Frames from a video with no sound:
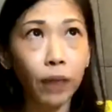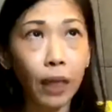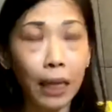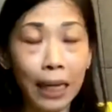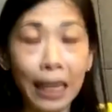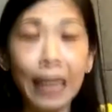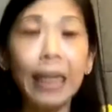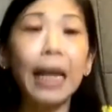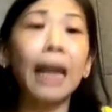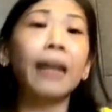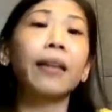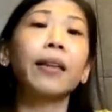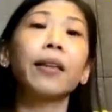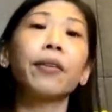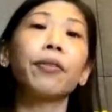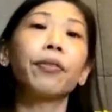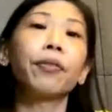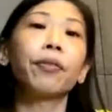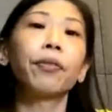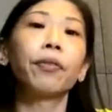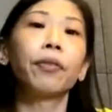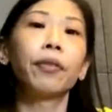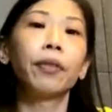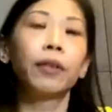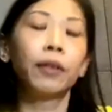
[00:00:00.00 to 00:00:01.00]

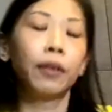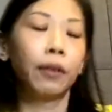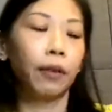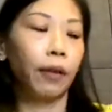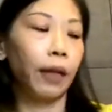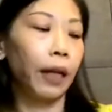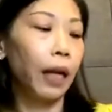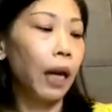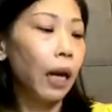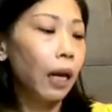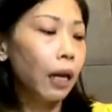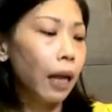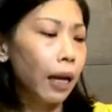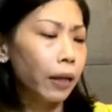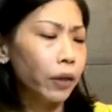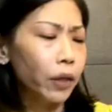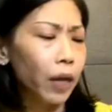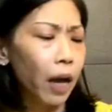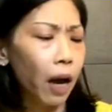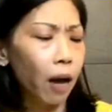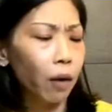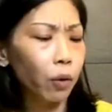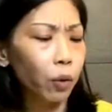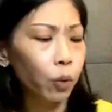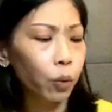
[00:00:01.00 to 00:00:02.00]
inactive, right?
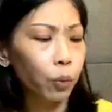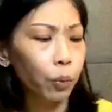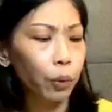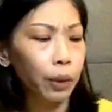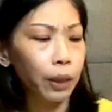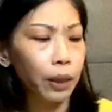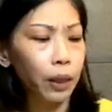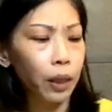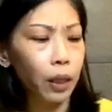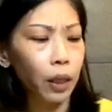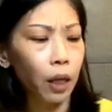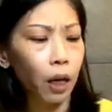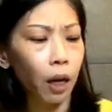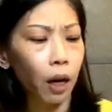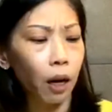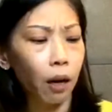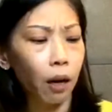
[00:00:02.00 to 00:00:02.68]
Actually, how do we